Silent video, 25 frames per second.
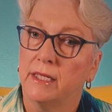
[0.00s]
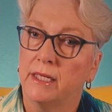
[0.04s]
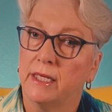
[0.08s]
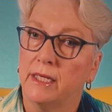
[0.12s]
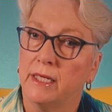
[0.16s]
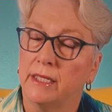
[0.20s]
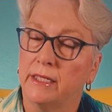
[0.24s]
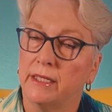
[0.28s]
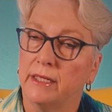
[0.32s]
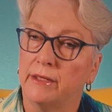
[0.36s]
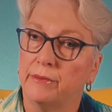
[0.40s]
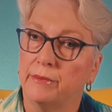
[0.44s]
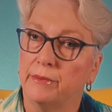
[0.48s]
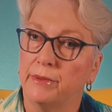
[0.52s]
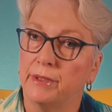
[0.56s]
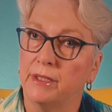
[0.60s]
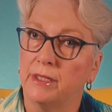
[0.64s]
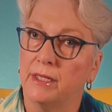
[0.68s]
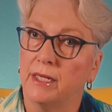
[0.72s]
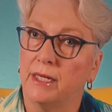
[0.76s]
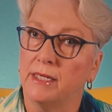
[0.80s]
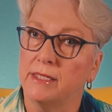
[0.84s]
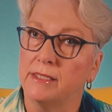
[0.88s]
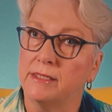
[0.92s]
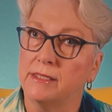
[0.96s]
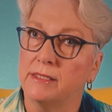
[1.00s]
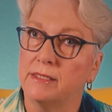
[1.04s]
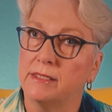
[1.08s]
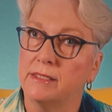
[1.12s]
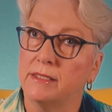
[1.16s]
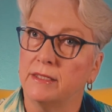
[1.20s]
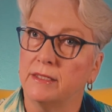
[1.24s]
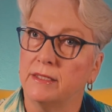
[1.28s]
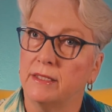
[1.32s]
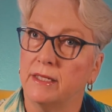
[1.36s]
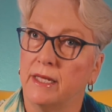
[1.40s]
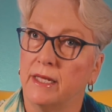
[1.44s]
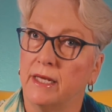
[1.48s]
And I realized
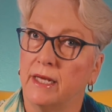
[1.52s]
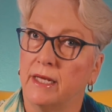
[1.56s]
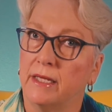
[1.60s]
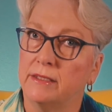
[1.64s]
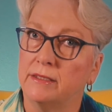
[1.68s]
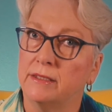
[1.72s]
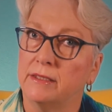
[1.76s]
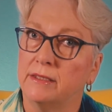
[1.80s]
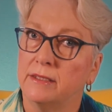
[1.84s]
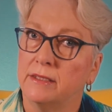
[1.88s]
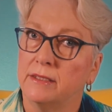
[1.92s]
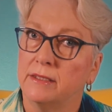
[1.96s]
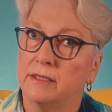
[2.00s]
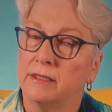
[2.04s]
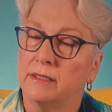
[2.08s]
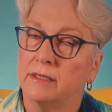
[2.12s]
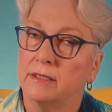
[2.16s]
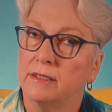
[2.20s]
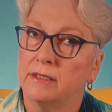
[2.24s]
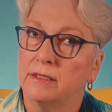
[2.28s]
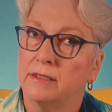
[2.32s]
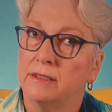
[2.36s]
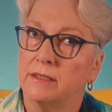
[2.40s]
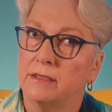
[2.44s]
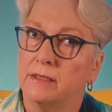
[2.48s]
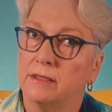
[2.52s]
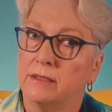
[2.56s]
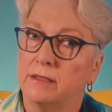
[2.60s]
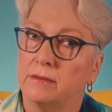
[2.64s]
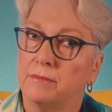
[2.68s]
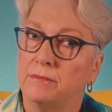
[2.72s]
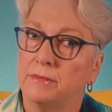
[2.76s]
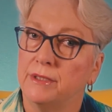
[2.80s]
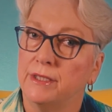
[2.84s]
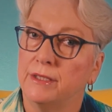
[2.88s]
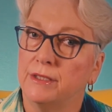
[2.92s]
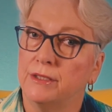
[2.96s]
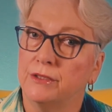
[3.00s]
that
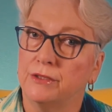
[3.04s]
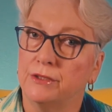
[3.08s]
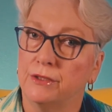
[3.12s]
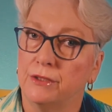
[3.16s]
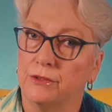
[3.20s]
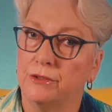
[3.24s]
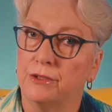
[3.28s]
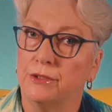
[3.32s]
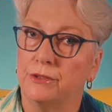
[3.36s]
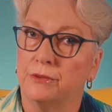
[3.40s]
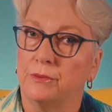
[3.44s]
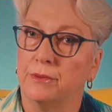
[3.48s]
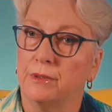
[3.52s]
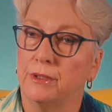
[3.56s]
being a social